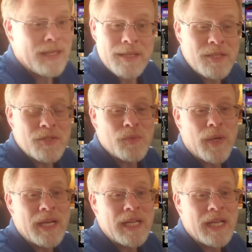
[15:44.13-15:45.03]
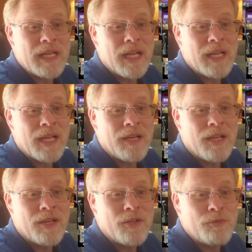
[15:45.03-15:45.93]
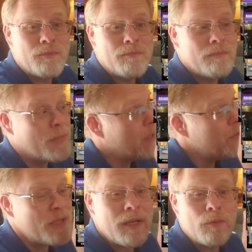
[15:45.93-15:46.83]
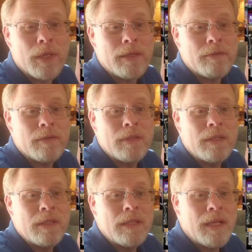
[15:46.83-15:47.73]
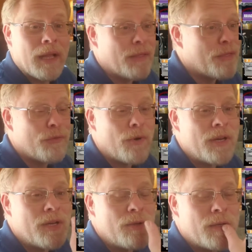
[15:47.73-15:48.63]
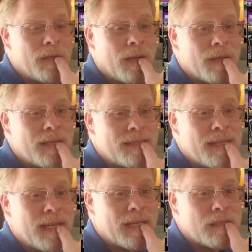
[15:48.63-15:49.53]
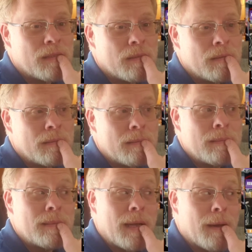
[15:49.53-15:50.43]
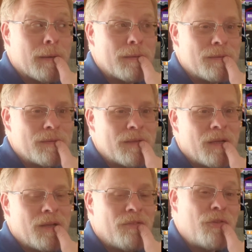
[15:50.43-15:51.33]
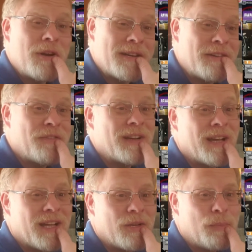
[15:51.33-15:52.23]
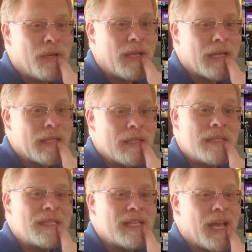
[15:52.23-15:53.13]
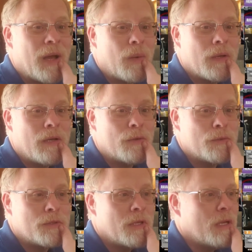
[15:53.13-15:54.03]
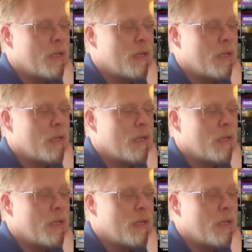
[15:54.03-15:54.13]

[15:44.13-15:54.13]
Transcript: this is a way to get a, a, a new a new Soundwave and three new uh, cassettes characters for a different kind of play to see how it goes.